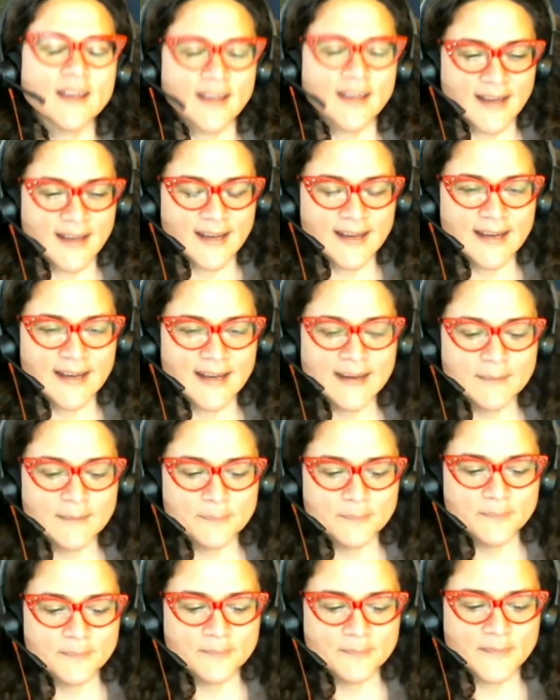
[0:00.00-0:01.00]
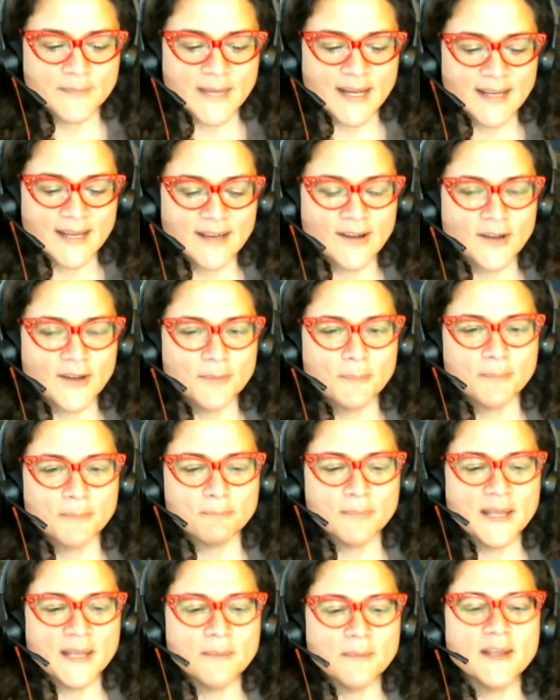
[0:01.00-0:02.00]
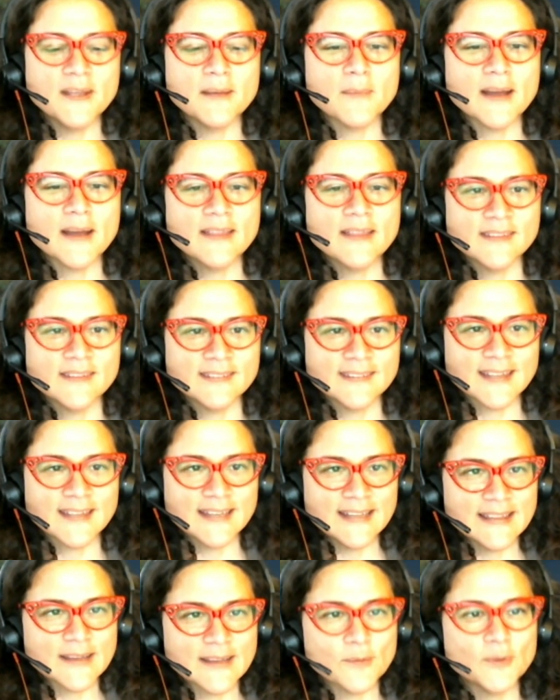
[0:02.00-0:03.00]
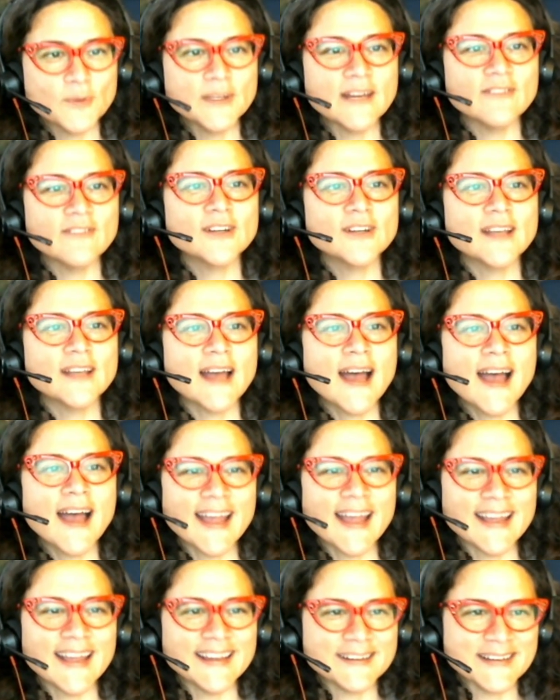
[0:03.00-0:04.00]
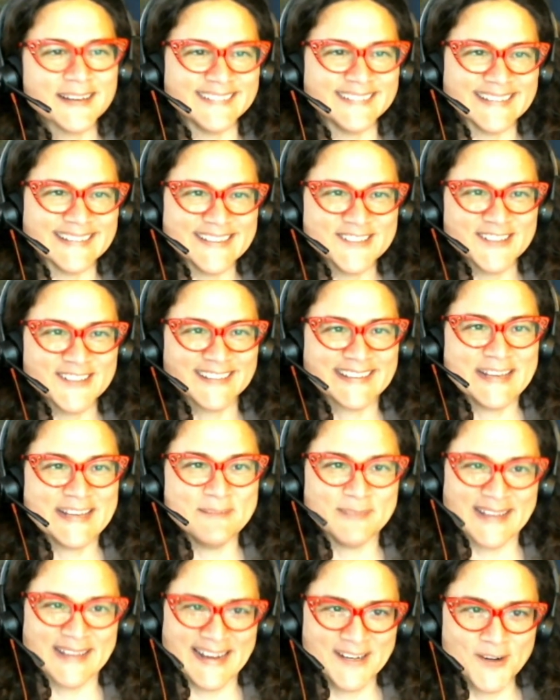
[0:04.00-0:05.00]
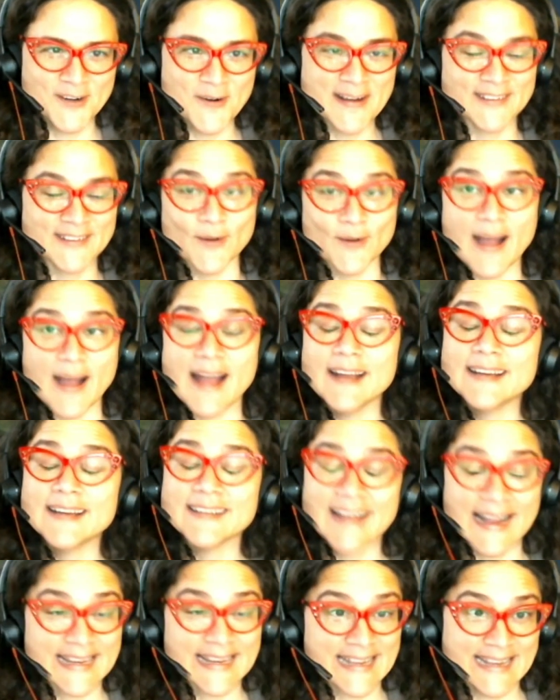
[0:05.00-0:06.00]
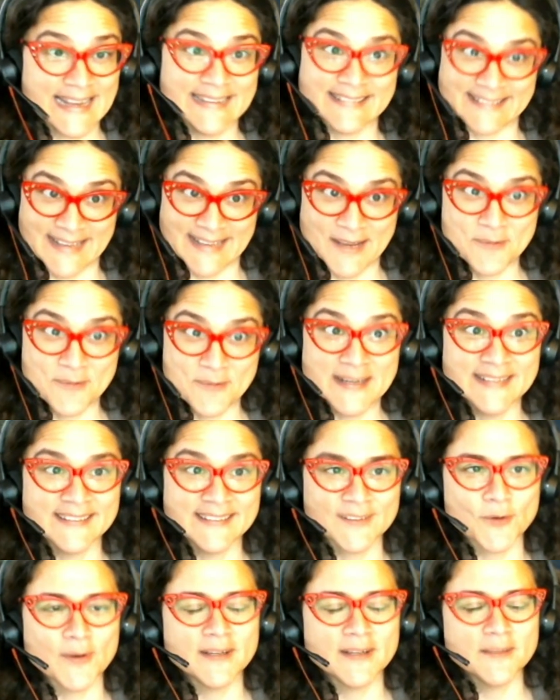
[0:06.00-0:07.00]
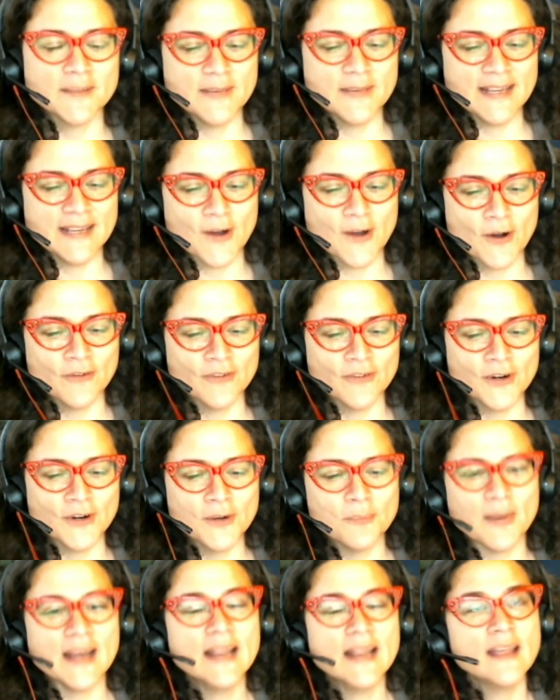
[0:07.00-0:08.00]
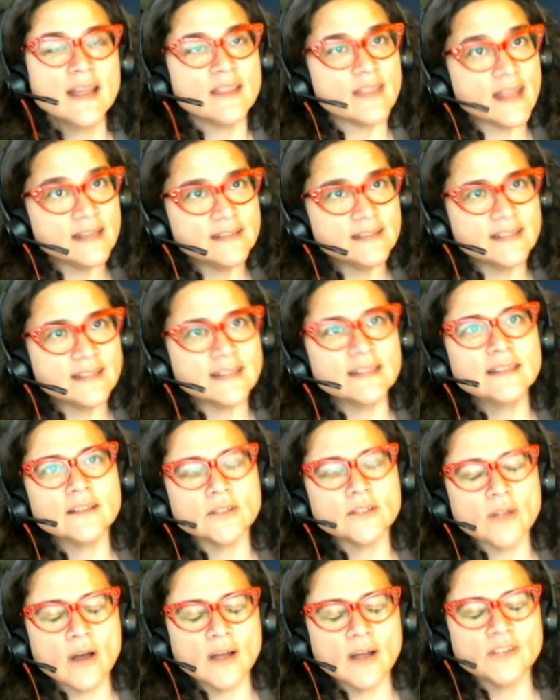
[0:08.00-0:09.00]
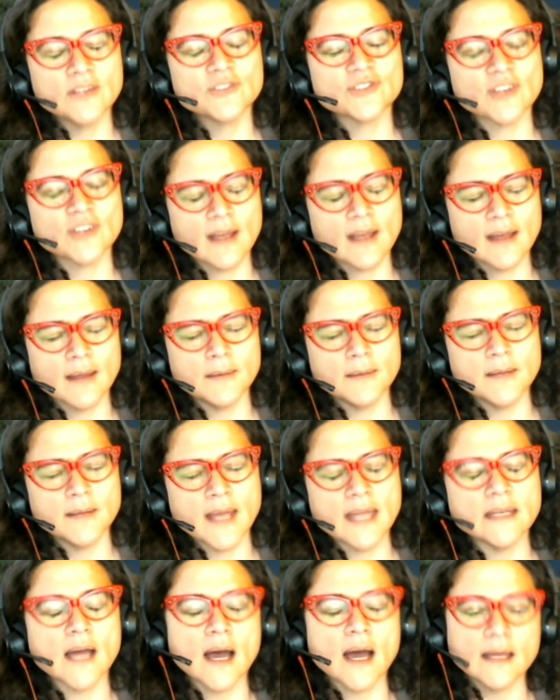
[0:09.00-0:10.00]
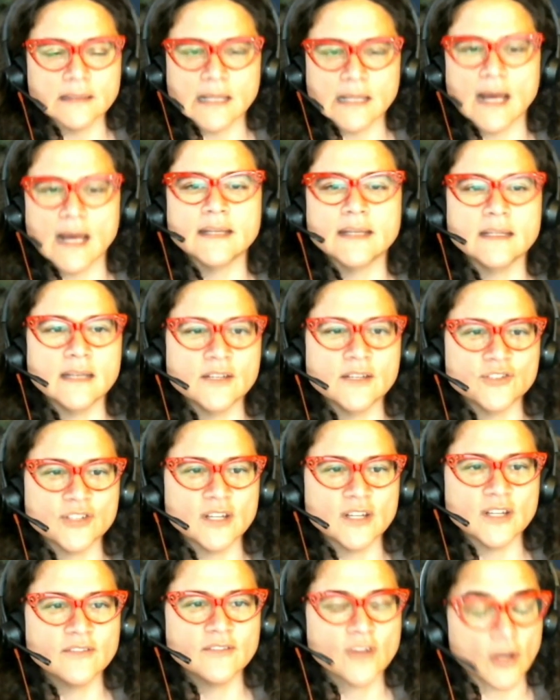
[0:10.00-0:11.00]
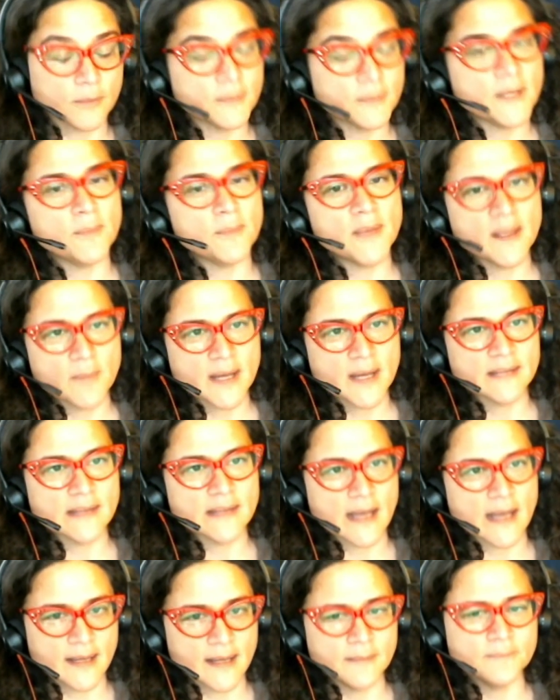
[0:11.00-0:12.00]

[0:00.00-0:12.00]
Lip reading: I call PPMI the study that will never die because it just keeps on going. So I can't say when it's going to be over, but they did launch an online initiative called PPM Online.